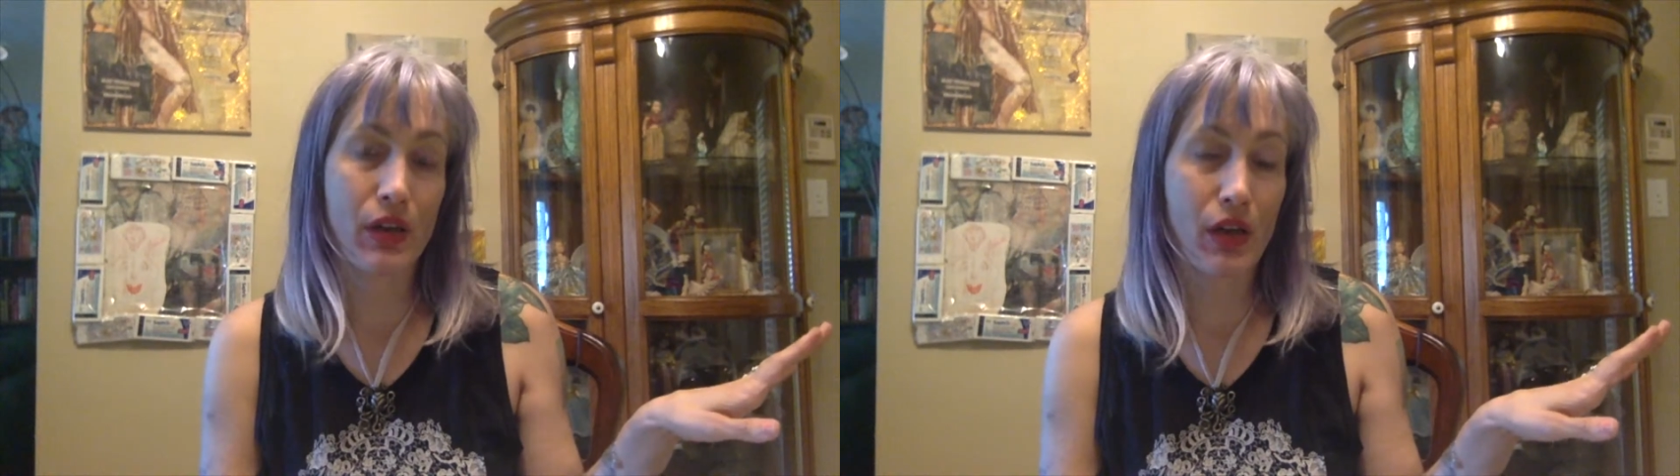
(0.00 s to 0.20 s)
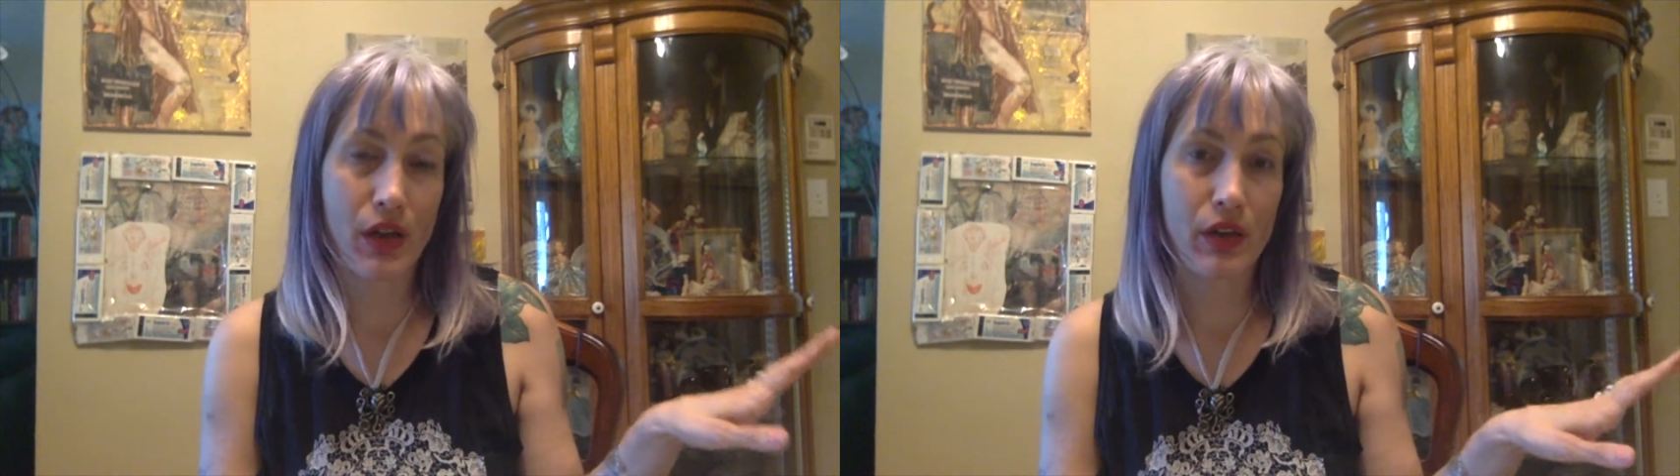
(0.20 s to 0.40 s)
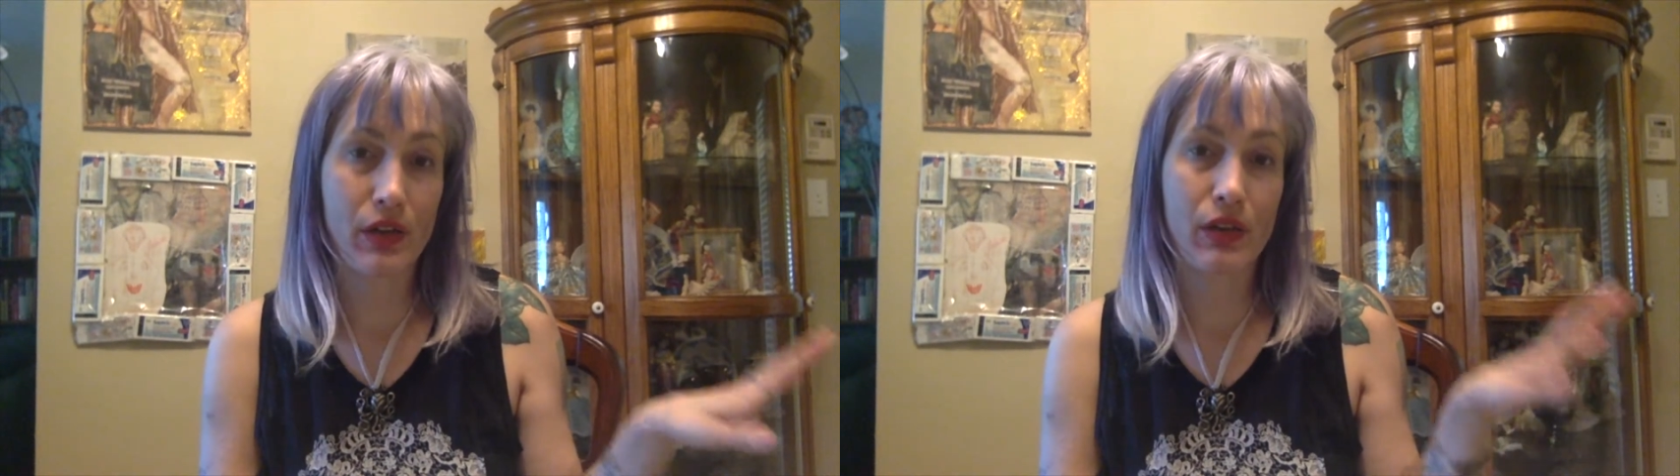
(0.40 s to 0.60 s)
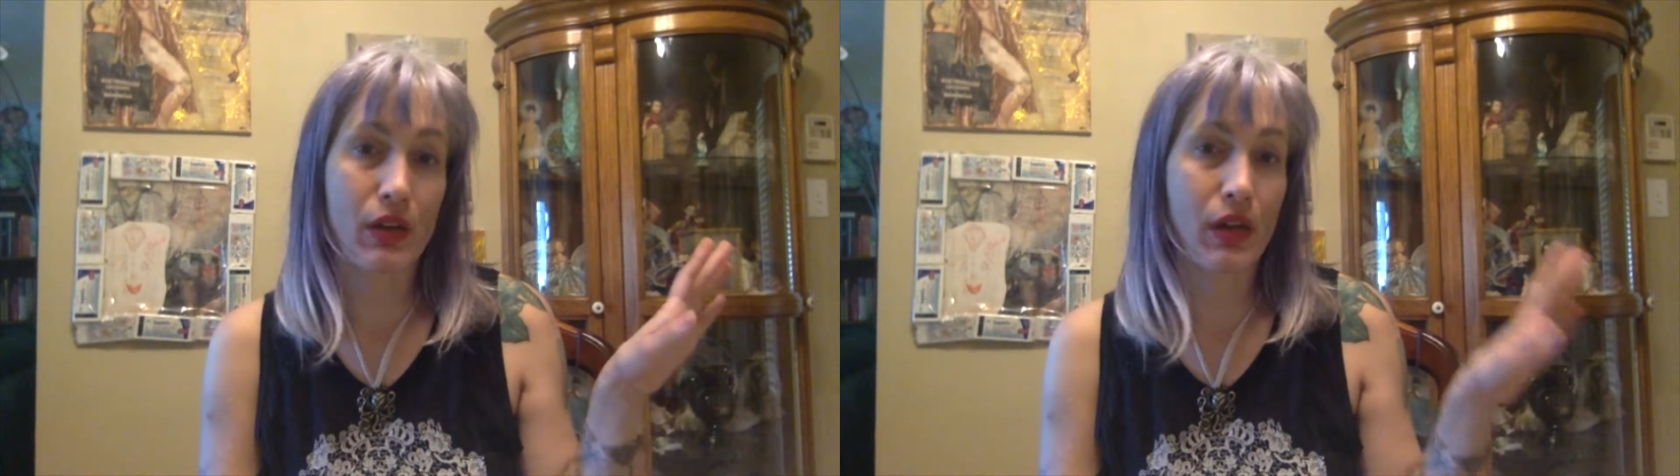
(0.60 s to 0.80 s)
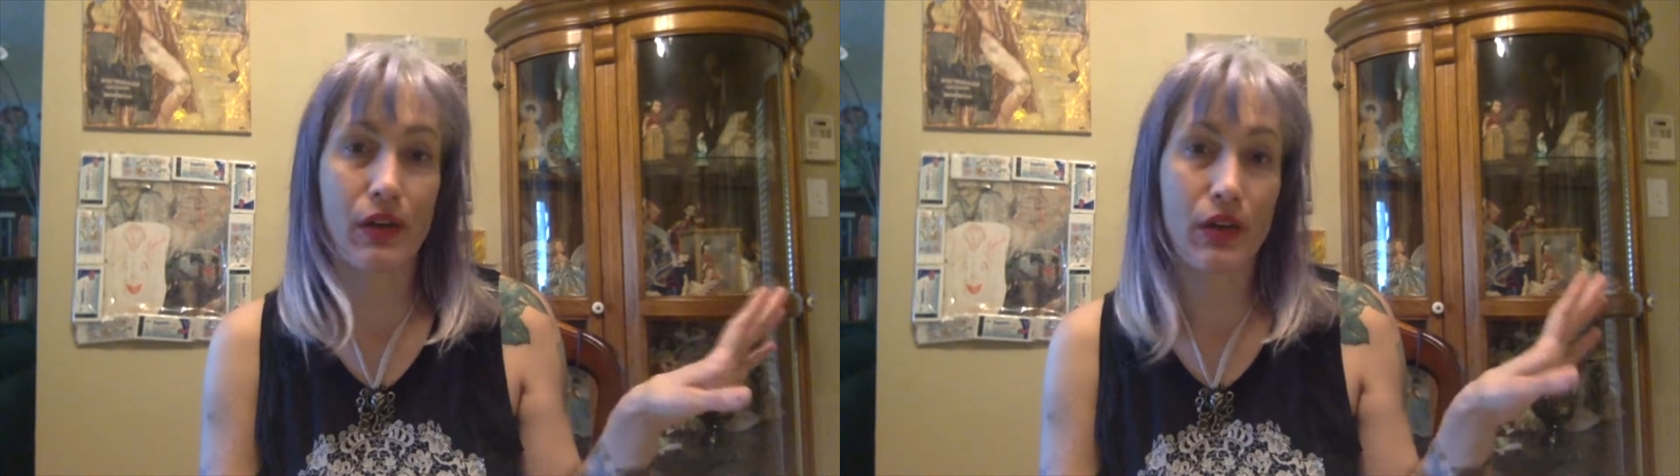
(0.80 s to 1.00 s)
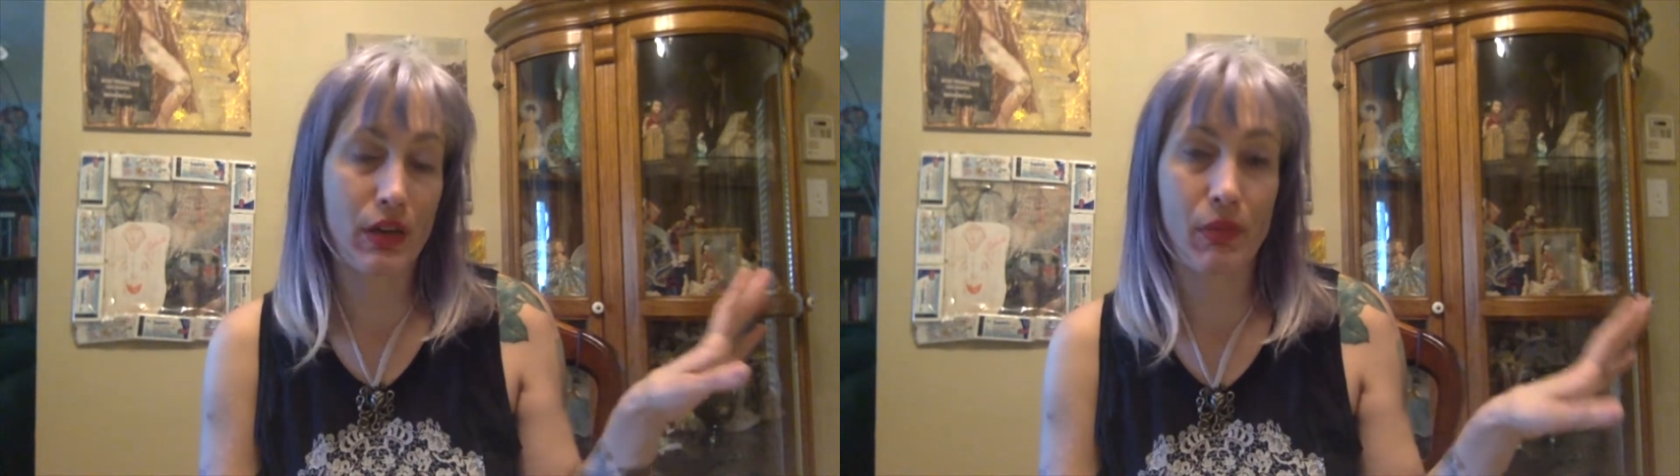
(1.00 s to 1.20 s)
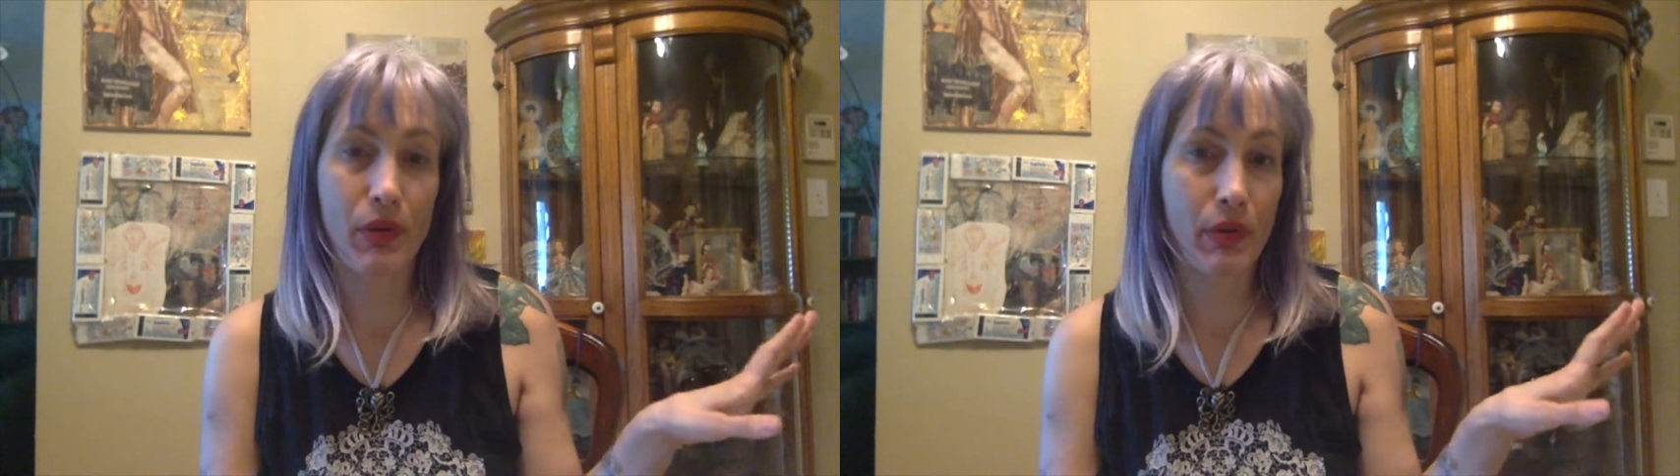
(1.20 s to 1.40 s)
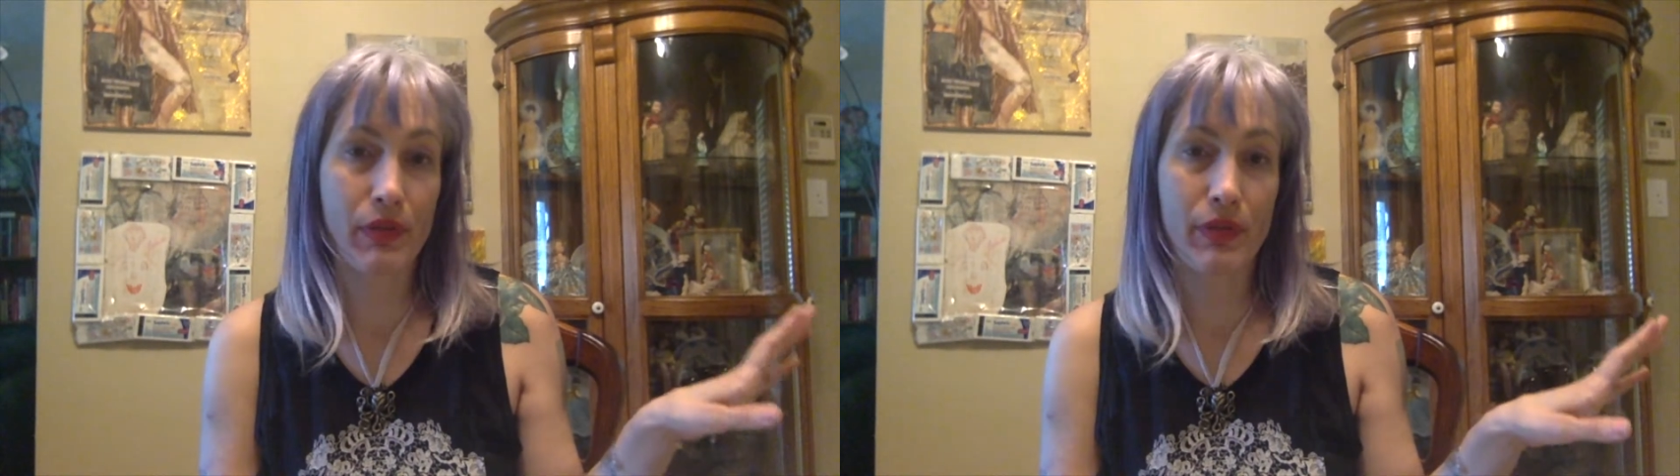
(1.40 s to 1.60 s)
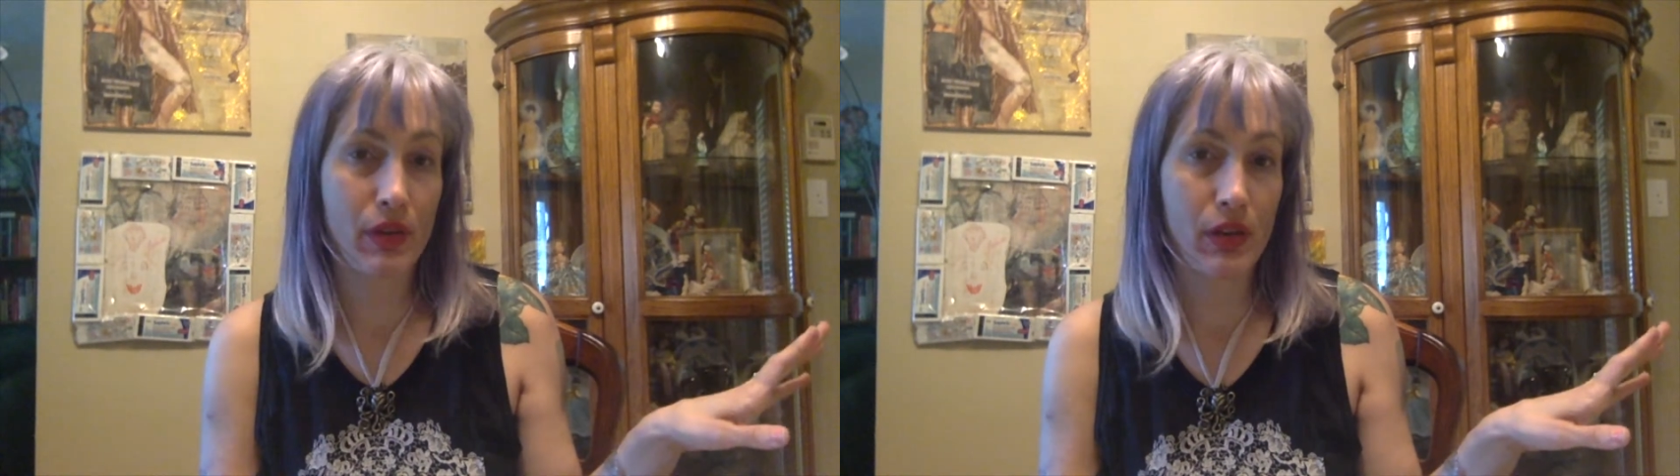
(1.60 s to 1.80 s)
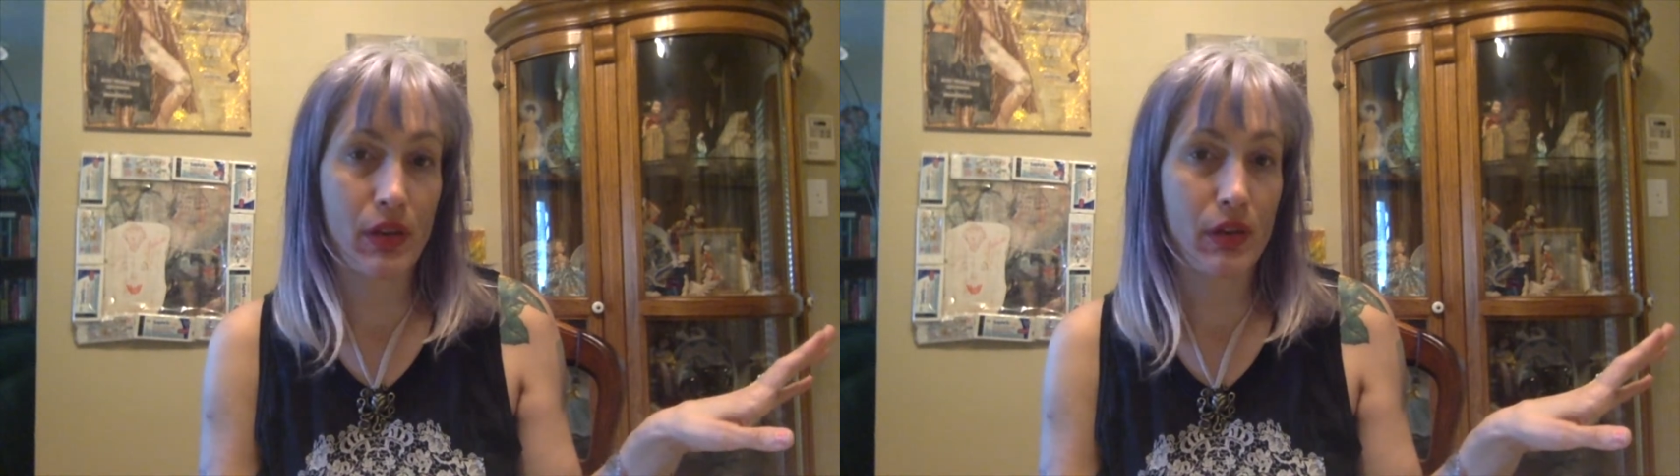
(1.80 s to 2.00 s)
and not talk about my
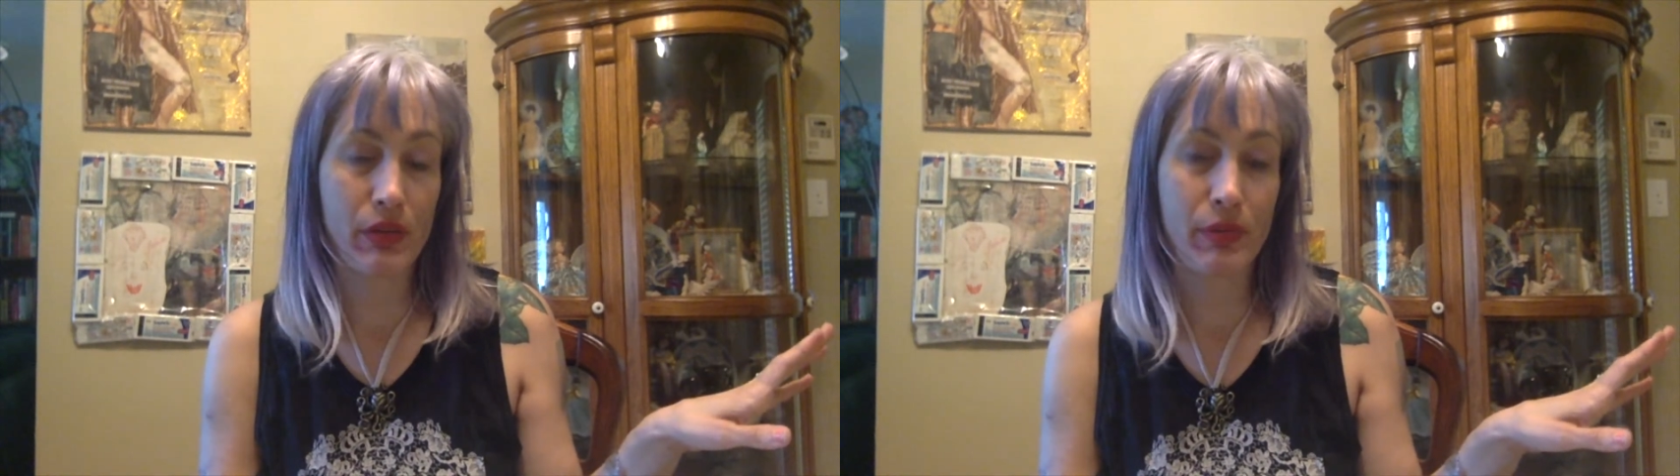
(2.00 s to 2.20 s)
feelings.